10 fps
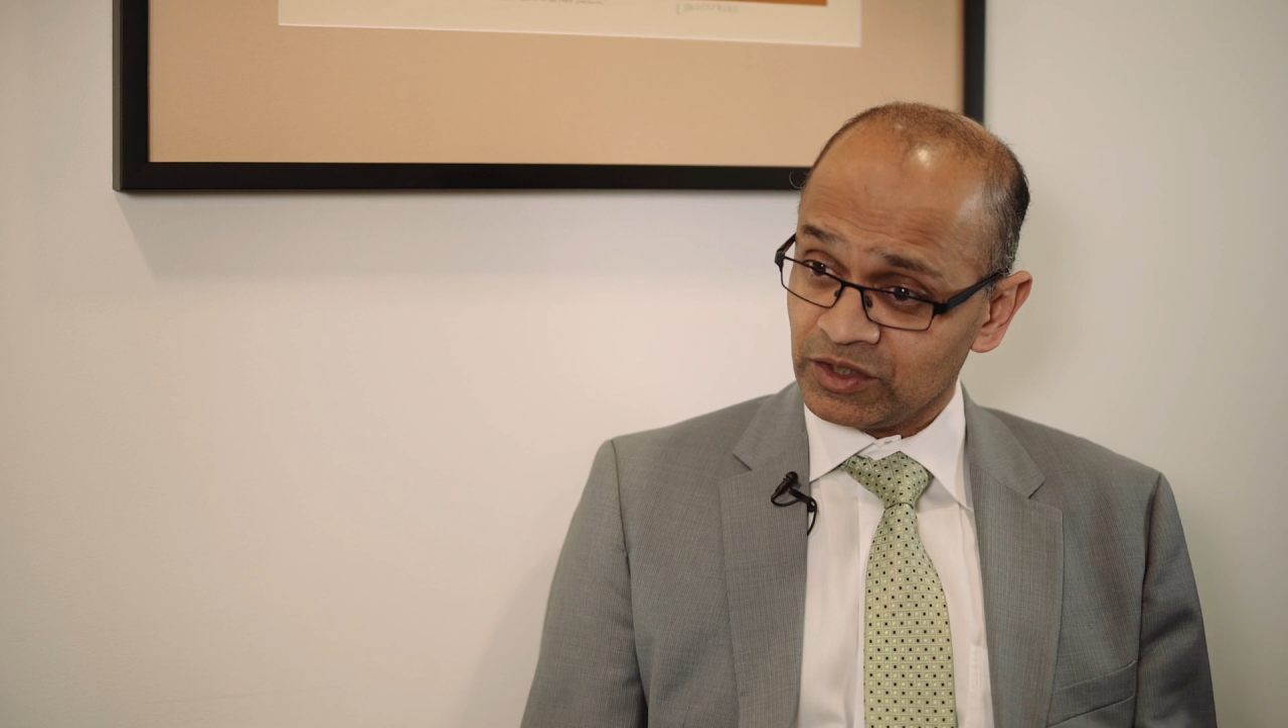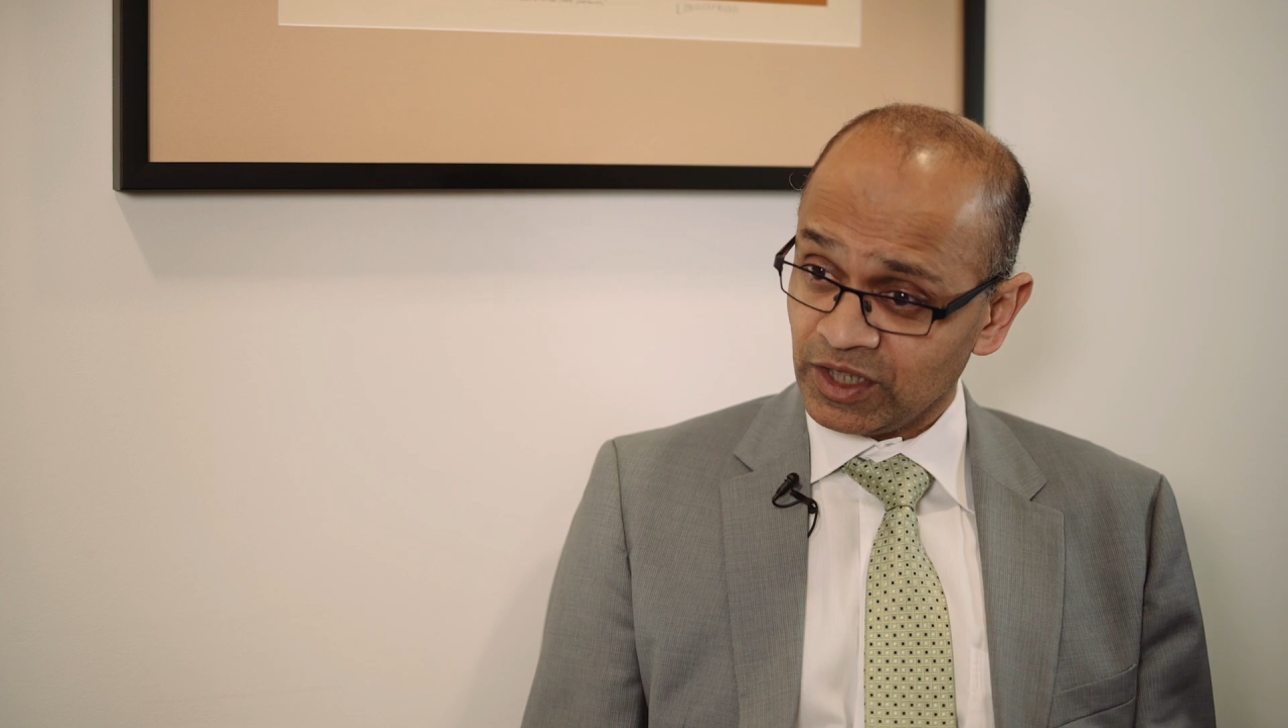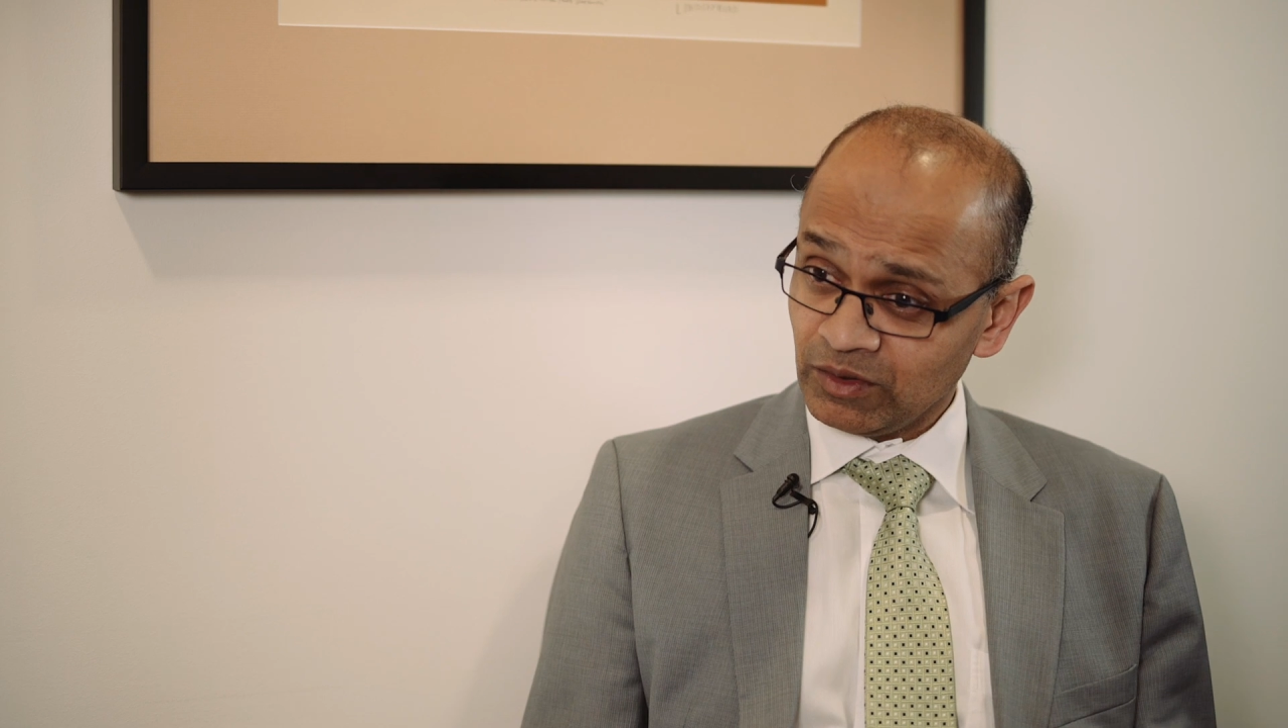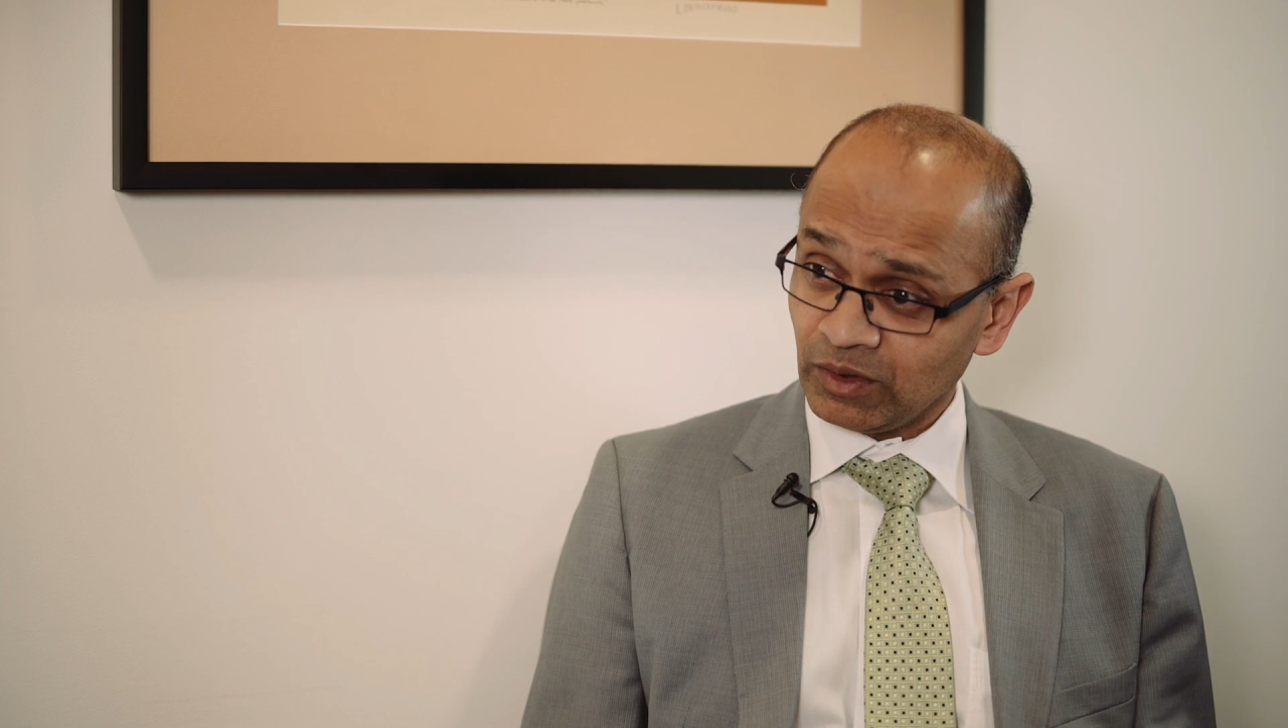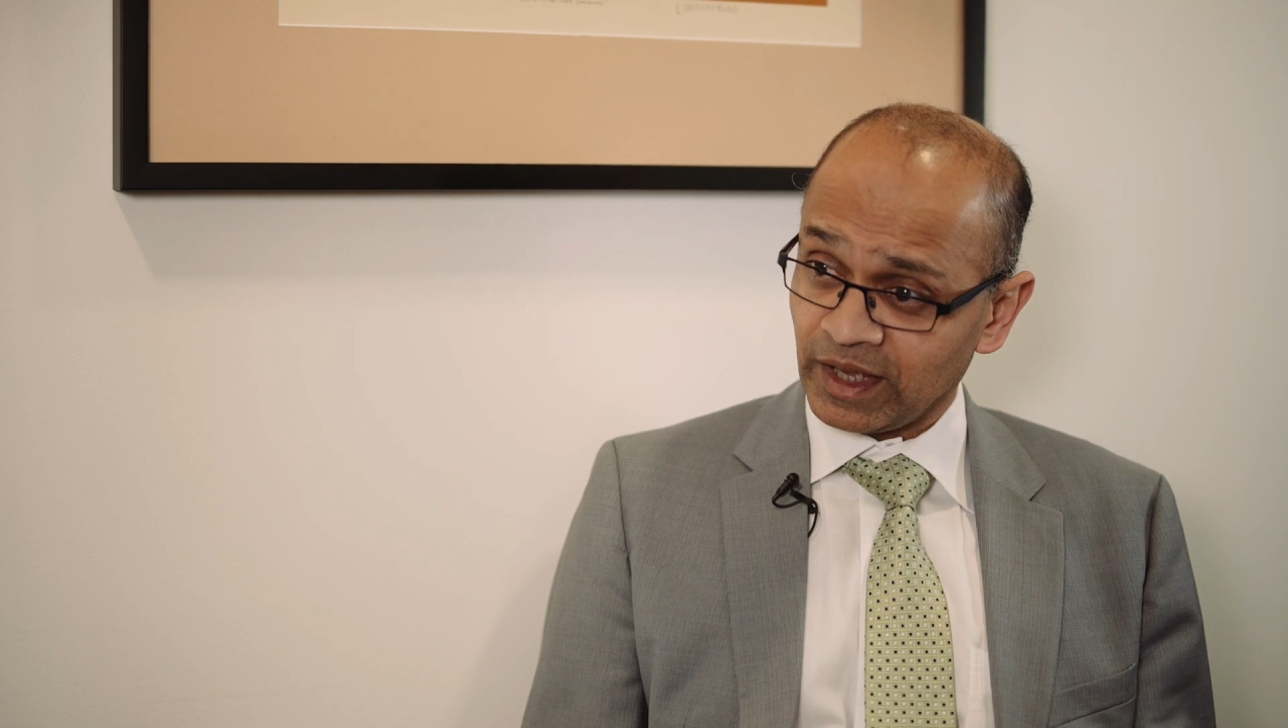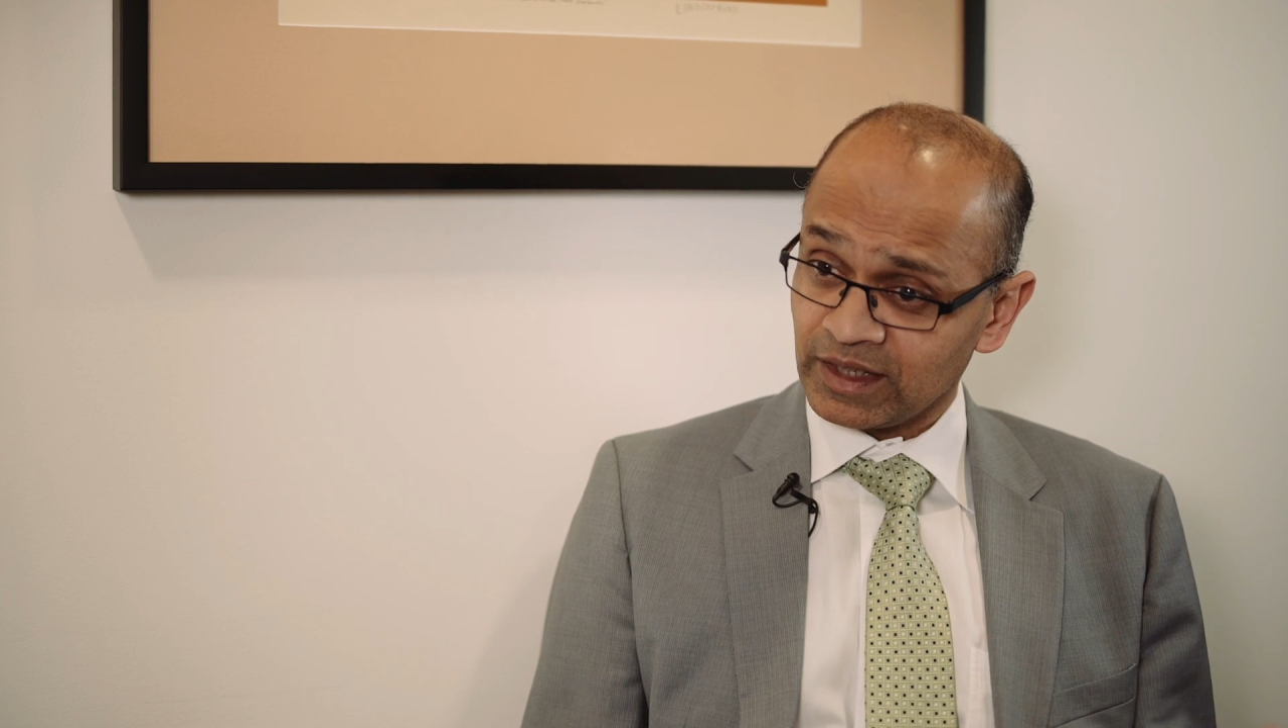general